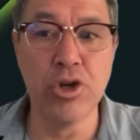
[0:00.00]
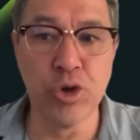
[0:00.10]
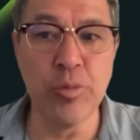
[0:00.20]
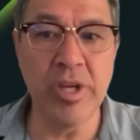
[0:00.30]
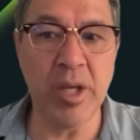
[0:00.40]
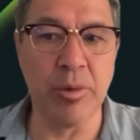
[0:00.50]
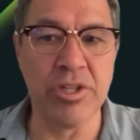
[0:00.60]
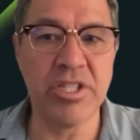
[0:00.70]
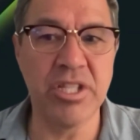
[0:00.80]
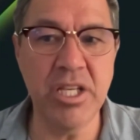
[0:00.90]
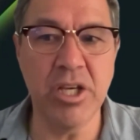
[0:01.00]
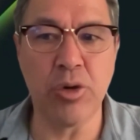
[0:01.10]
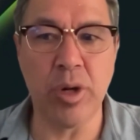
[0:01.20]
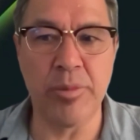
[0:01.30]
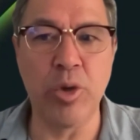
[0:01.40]
should be able to see
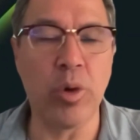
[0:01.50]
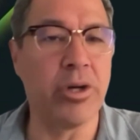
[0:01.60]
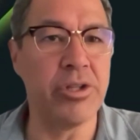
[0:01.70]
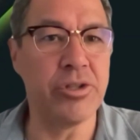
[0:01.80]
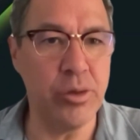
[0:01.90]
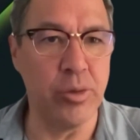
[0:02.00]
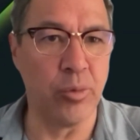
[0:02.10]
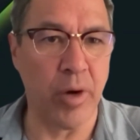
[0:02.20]
encrypted queries too,